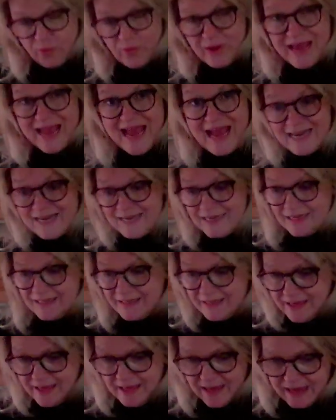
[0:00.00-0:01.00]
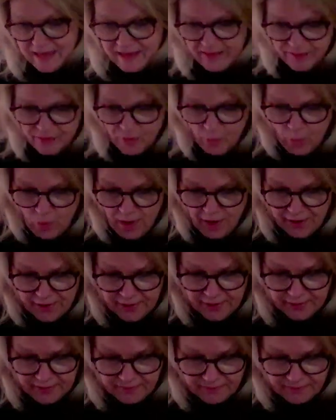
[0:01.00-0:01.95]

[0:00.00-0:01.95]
we added the water,